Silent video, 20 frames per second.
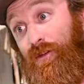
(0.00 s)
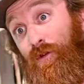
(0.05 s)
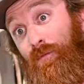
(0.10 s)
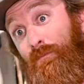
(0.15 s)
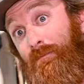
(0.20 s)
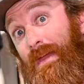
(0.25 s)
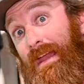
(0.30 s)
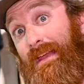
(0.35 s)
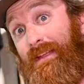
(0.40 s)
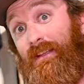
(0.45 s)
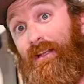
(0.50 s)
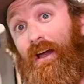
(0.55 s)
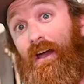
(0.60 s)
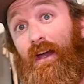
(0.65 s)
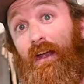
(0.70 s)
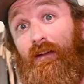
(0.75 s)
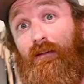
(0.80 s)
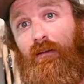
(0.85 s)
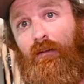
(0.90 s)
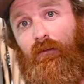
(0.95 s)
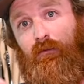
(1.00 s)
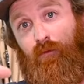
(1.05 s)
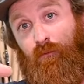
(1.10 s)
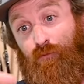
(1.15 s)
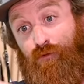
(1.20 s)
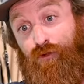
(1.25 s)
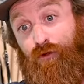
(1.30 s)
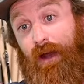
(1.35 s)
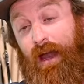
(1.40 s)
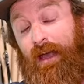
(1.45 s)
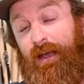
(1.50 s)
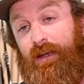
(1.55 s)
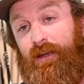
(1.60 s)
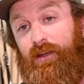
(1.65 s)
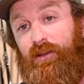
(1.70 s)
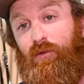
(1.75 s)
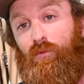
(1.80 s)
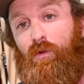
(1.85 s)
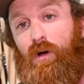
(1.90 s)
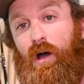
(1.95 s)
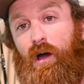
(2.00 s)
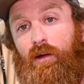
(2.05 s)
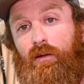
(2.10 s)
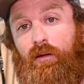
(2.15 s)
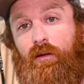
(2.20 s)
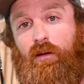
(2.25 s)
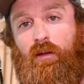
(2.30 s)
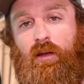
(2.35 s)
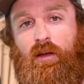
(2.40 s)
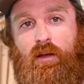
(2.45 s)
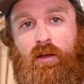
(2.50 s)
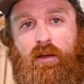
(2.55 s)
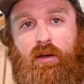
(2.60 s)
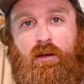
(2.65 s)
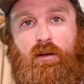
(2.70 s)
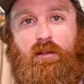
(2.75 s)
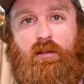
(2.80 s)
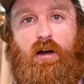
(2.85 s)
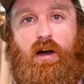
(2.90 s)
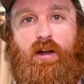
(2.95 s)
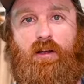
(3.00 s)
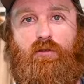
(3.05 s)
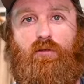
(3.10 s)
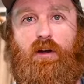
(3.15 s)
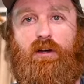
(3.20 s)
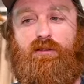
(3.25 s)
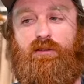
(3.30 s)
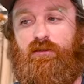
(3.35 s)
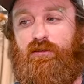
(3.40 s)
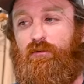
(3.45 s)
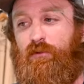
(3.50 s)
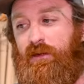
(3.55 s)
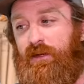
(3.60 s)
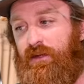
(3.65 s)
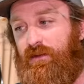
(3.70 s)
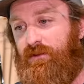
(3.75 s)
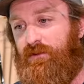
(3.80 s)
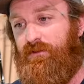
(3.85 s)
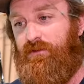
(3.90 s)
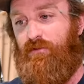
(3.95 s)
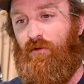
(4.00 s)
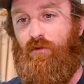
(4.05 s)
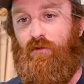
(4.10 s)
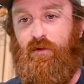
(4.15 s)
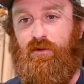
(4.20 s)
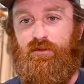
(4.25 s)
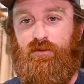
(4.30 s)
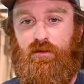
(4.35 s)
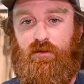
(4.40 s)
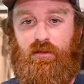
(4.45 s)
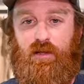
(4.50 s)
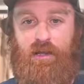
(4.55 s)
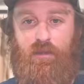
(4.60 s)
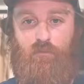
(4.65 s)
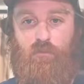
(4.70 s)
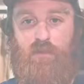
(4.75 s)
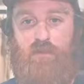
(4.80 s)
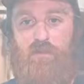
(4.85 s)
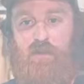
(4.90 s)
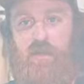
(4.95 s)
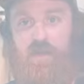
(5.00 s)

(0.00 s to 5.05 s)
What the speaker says: your main line from dragging in the water. A lot of questions we get in the stores on light wind